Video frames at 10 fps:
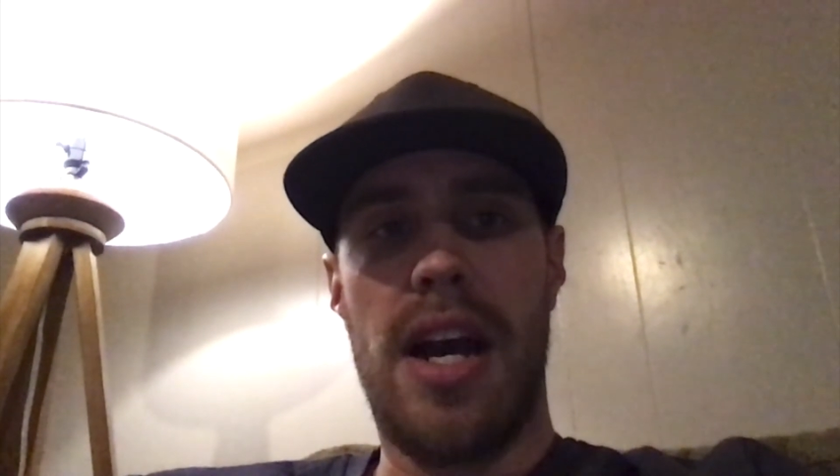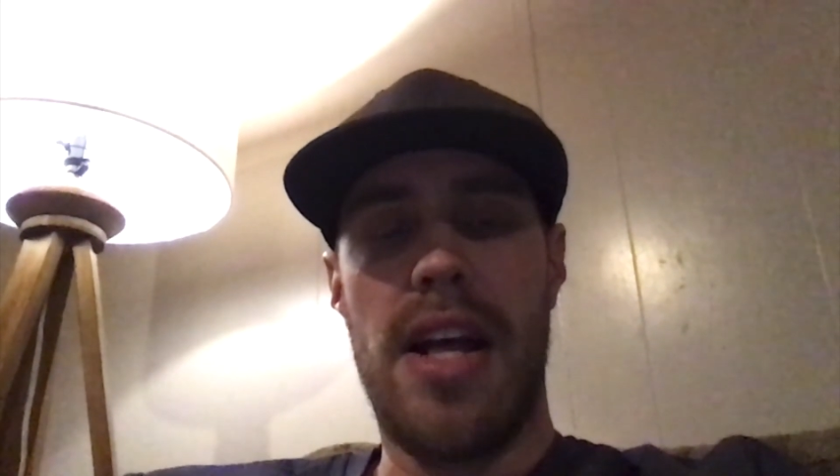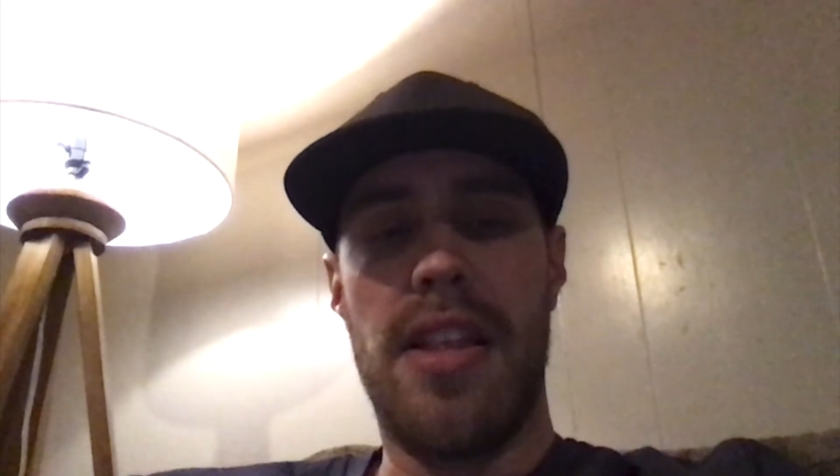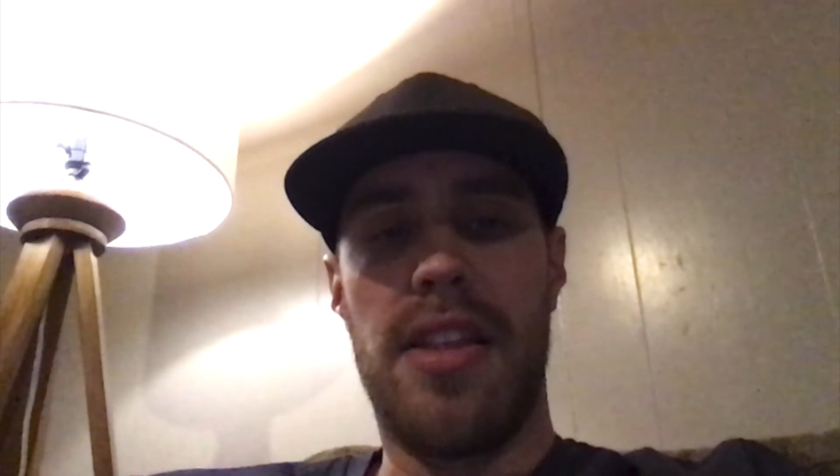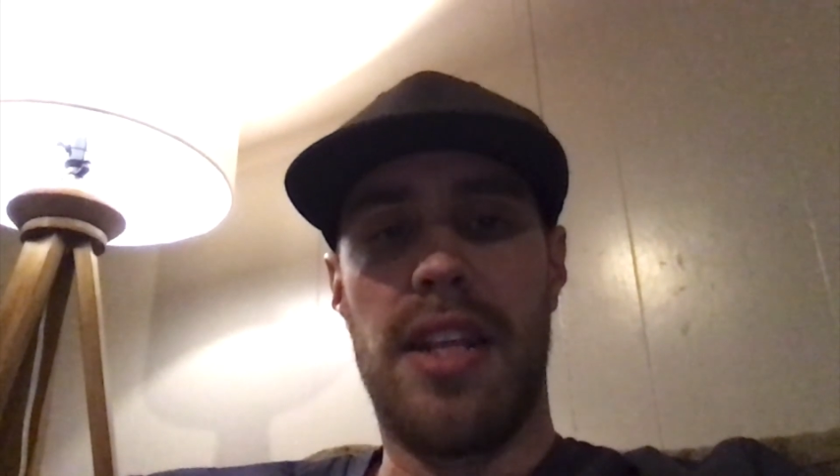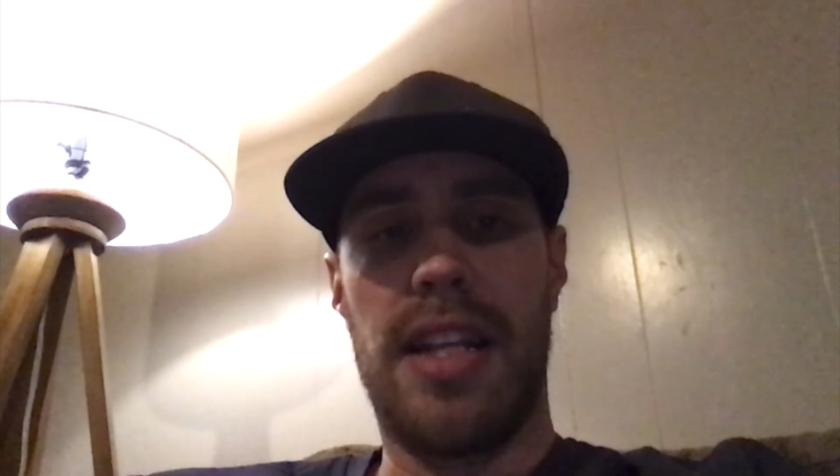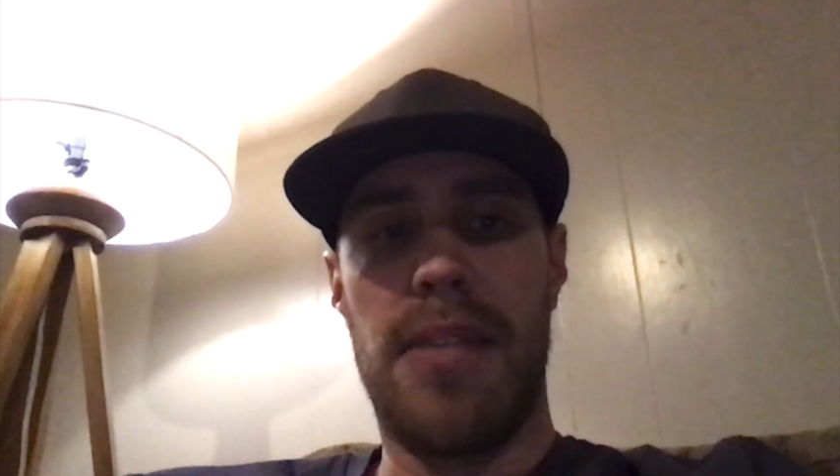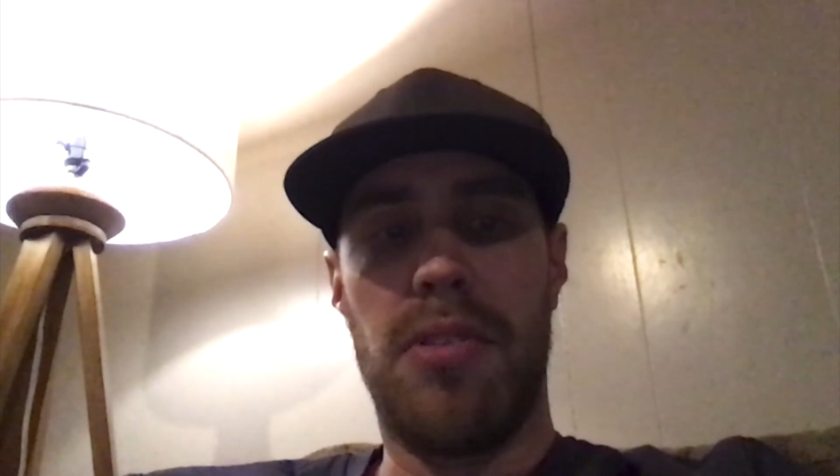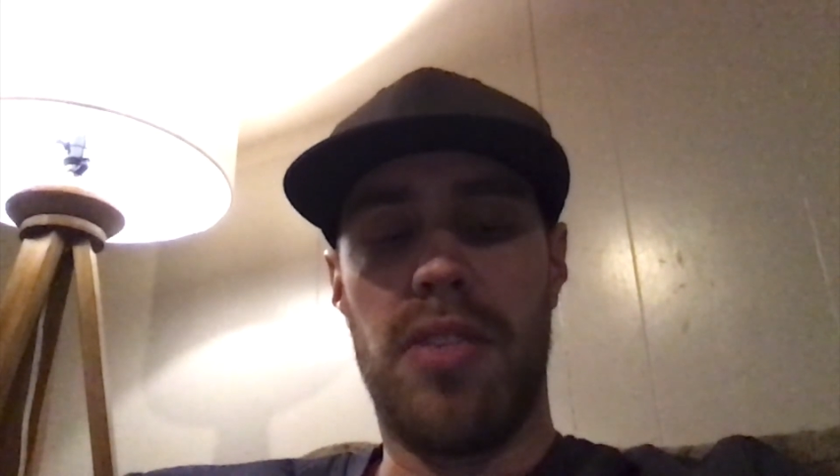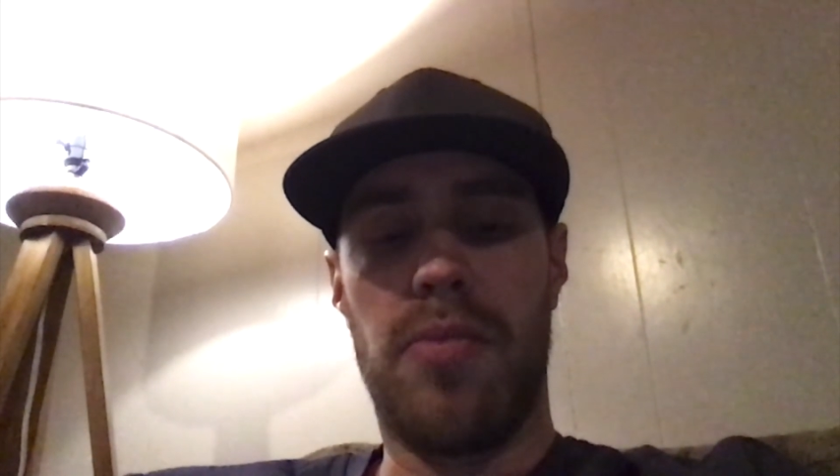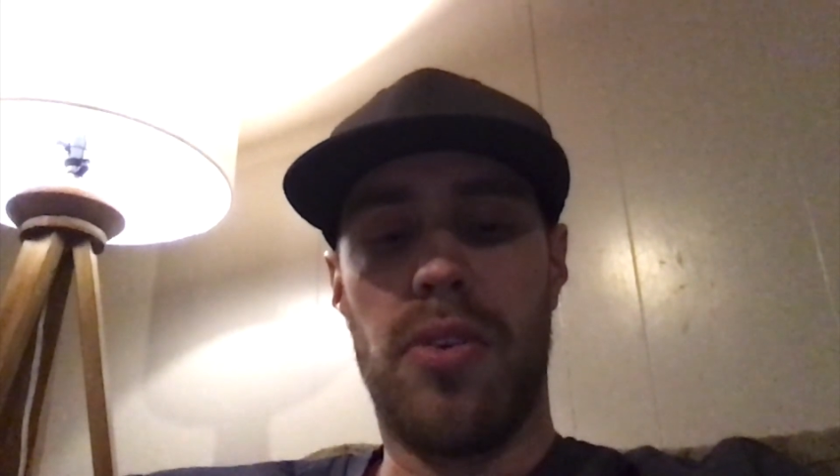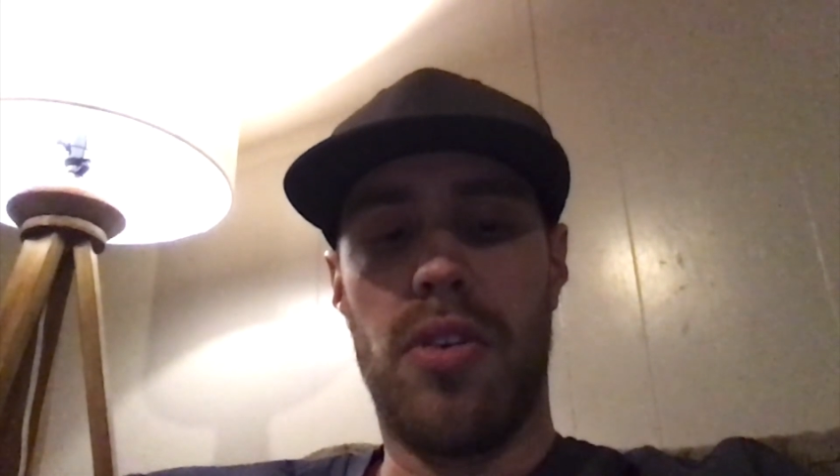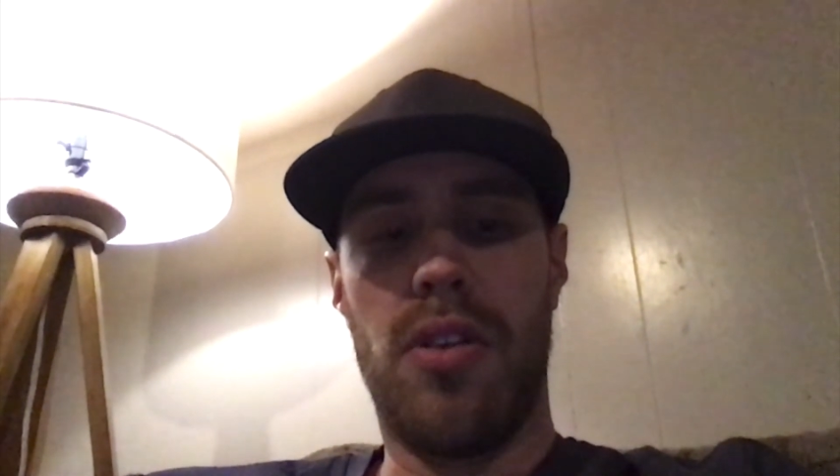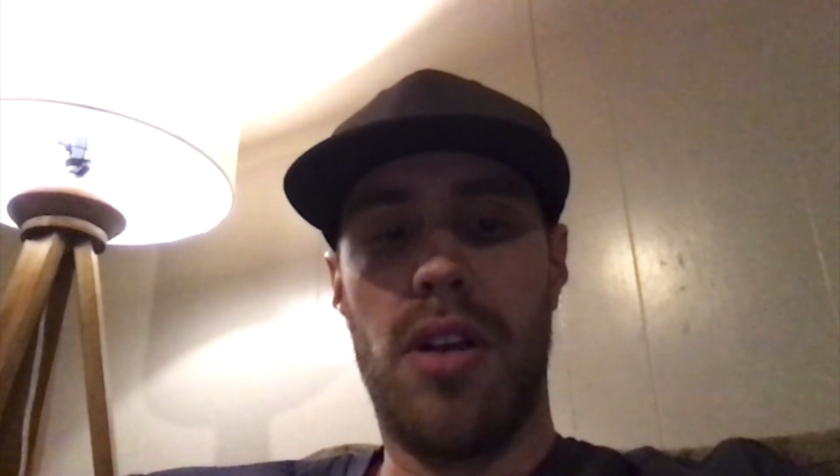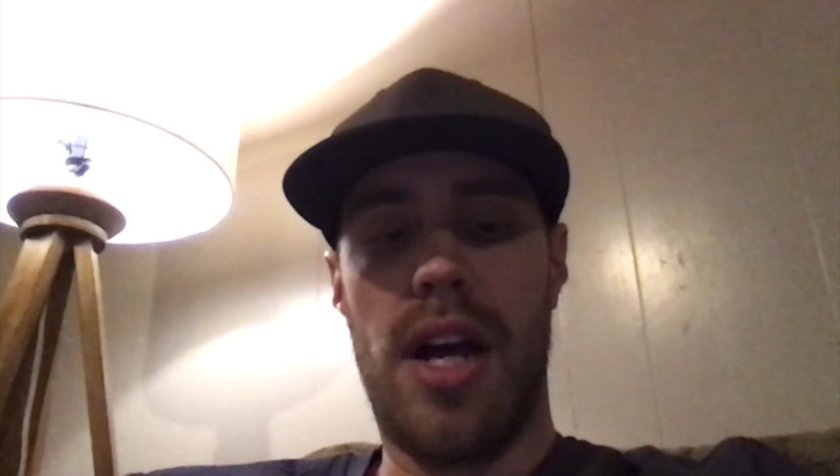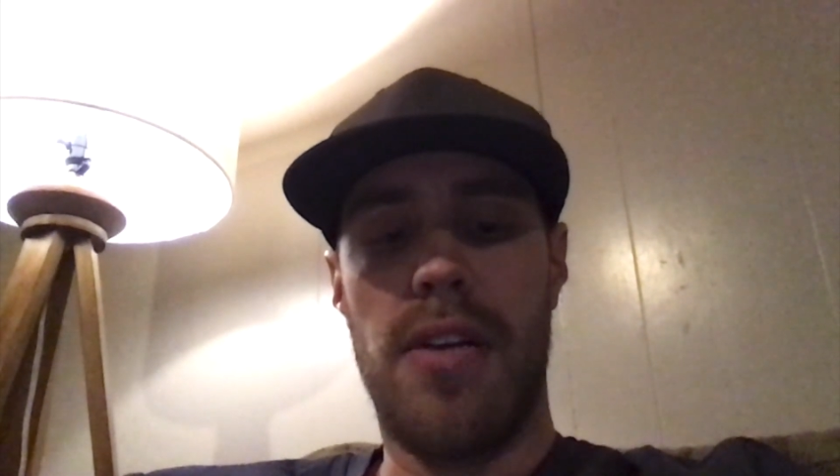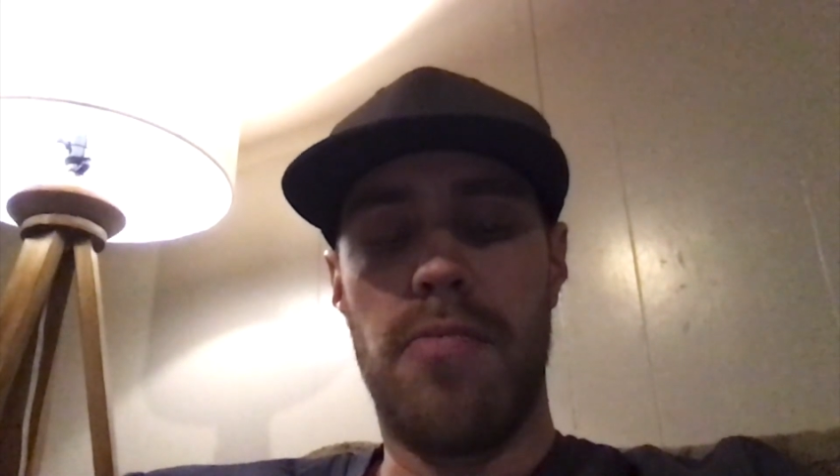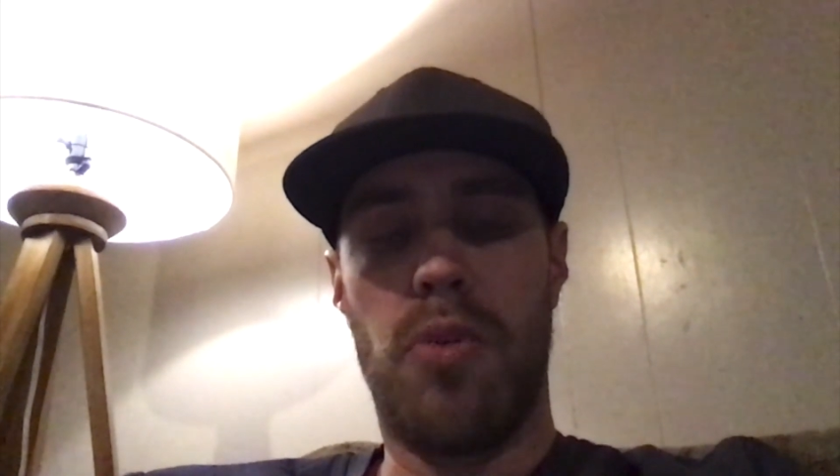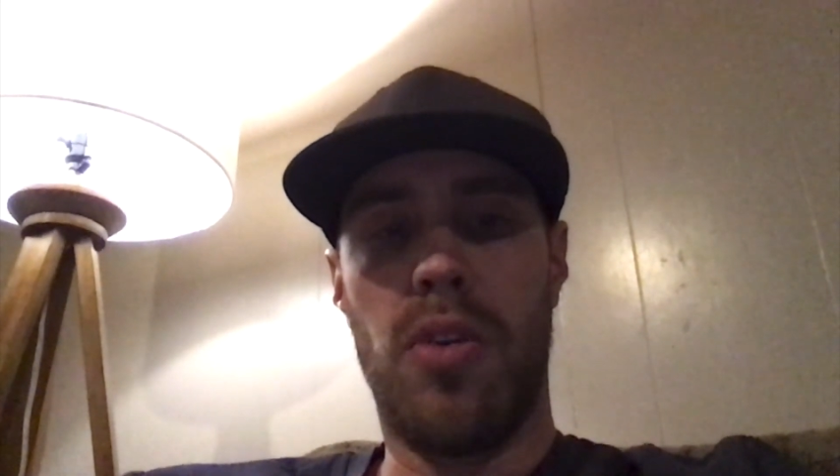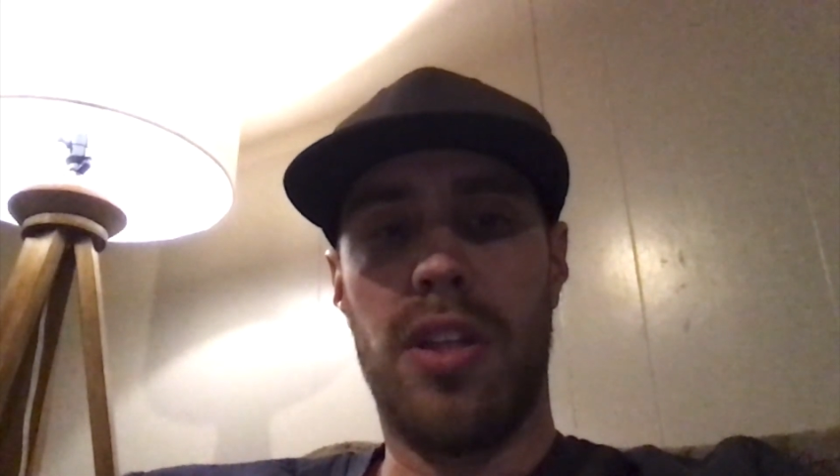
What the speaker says: the thing that I believe will